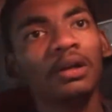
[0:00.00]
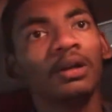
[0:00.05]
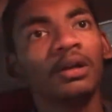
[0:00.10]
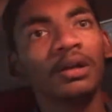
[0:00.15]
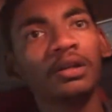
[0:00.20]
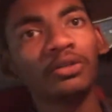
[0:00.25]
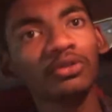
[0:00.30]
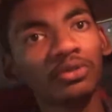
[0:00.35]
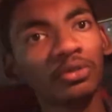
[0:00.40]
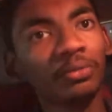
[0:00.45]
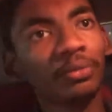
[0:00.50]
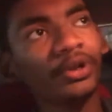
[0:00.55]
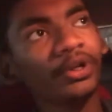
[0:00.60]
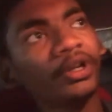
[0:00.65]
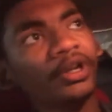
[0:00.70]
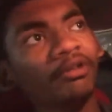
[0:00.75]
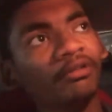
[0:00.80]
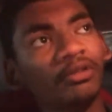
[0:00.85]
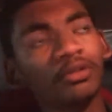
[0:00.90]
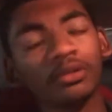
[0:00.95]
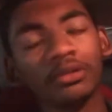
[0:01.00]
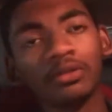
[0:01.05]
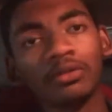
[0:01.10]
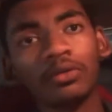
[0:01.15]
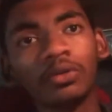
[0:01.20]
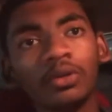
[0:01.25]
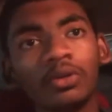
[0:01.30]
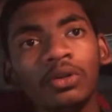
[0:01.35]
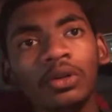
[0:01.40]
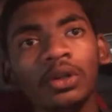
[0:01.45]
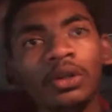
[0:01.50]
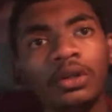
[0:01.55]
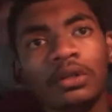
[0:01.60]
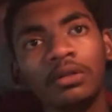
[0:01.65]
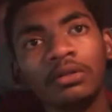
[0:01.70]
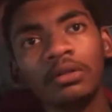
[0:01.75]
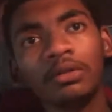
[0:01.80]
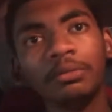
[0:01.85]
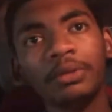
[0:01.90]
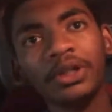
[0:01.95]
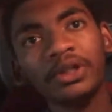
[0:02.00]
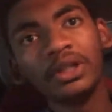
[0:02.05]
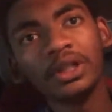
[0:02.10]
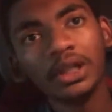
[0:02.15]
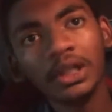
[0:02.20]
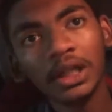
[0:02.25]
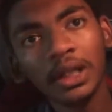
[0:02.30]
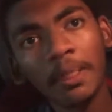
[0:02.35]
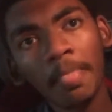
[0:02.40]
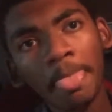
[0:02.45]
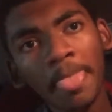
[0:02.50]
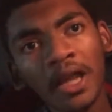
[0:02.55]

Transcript: All the stupid drivers on the road. So basically,